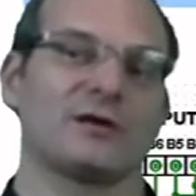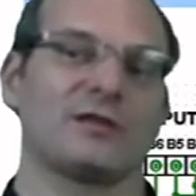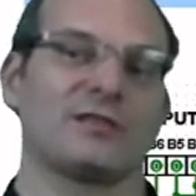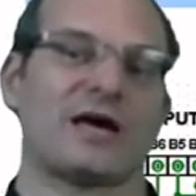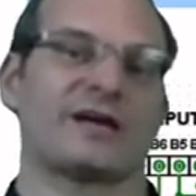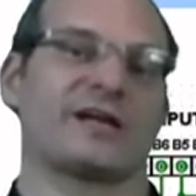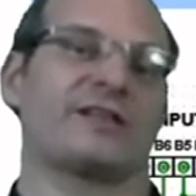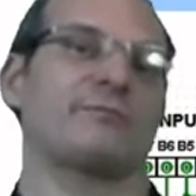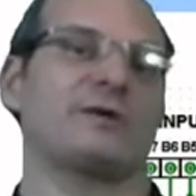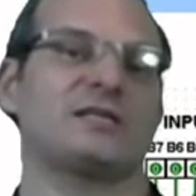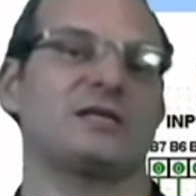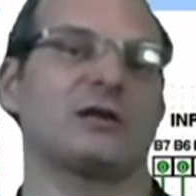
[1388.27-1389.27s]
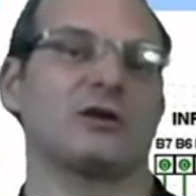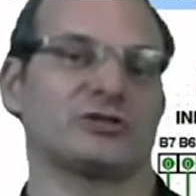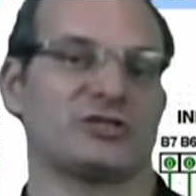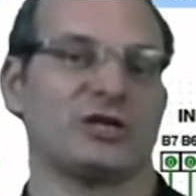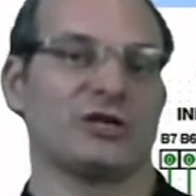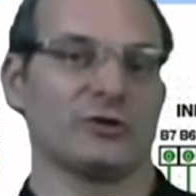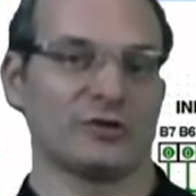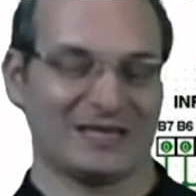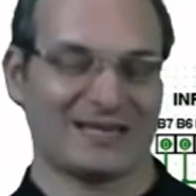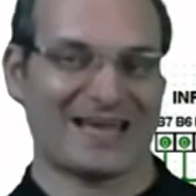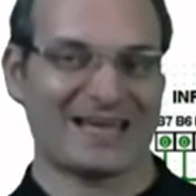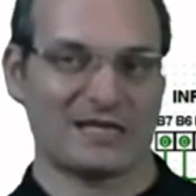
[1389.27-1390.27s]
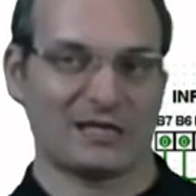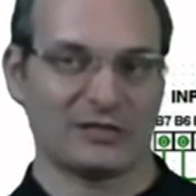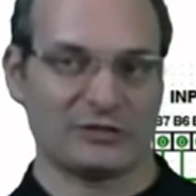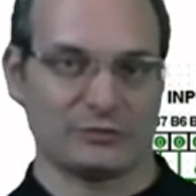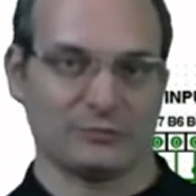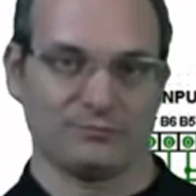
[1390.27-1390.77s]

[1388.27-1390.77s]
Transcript: the arithmetic logic unit, ALU.